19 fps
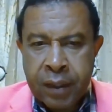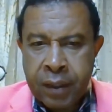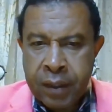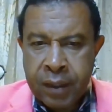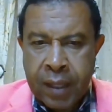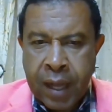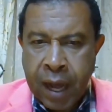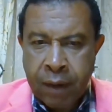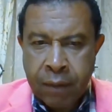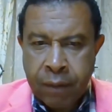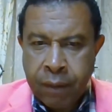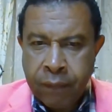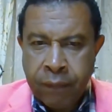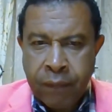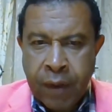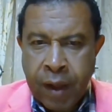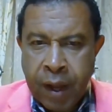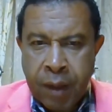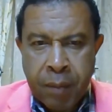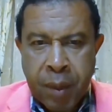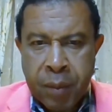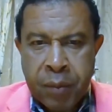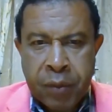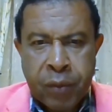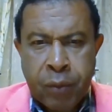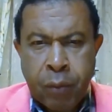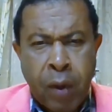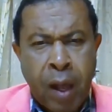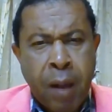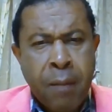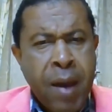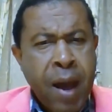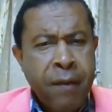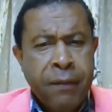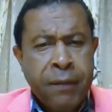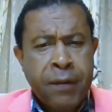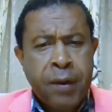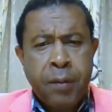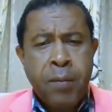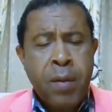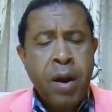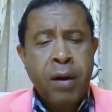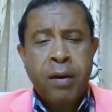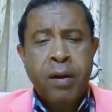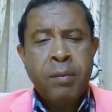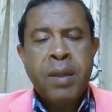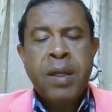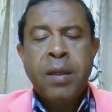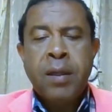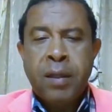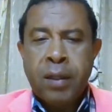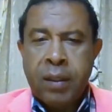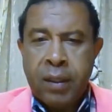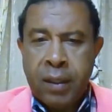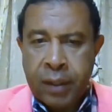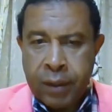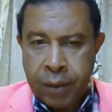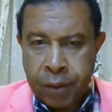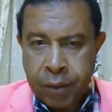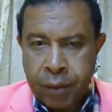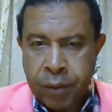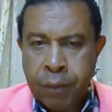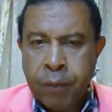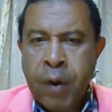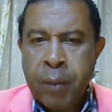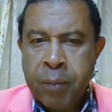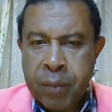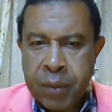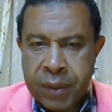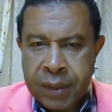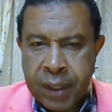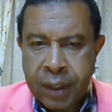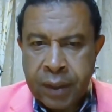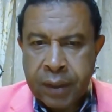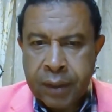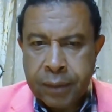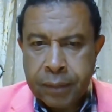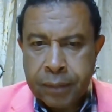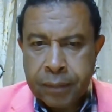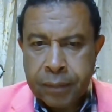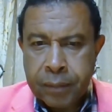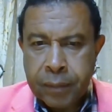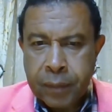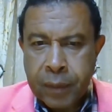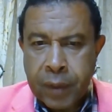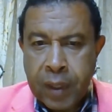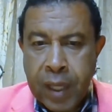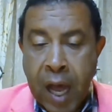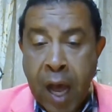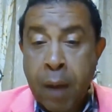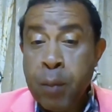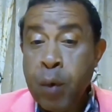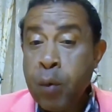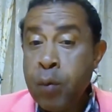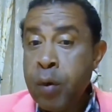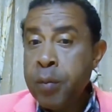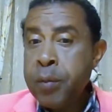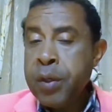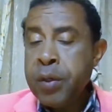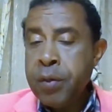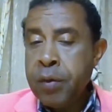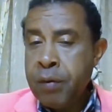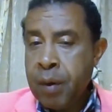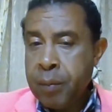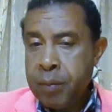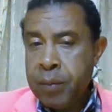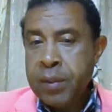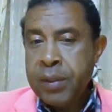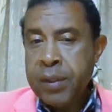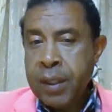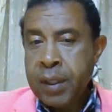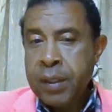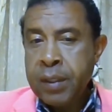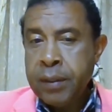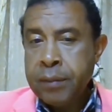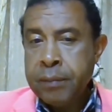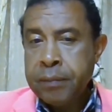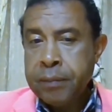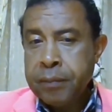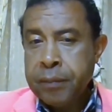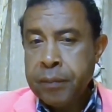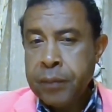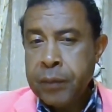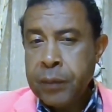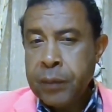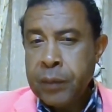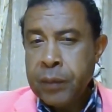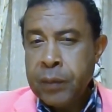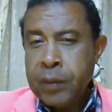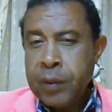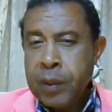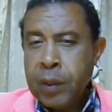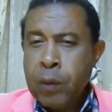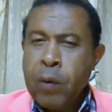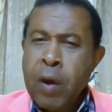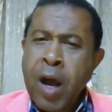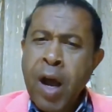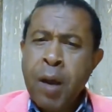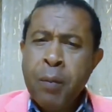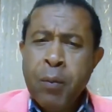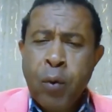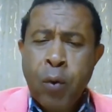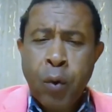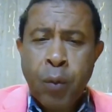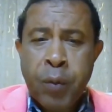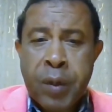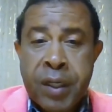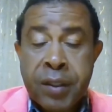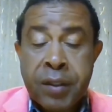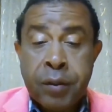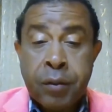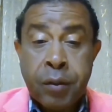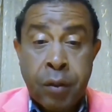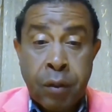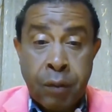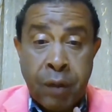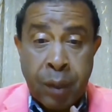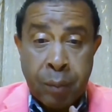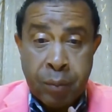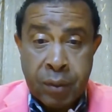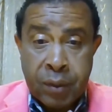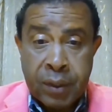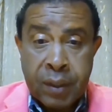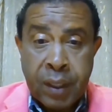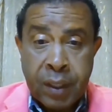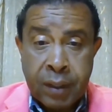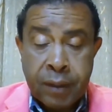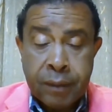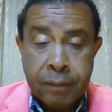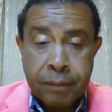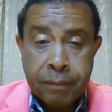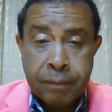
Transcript: in the Aqua Phi, maybe you say, well, I'm African American. You're represented. I'm a woman, you're represented. Well, I'm Norwegian, you're represented.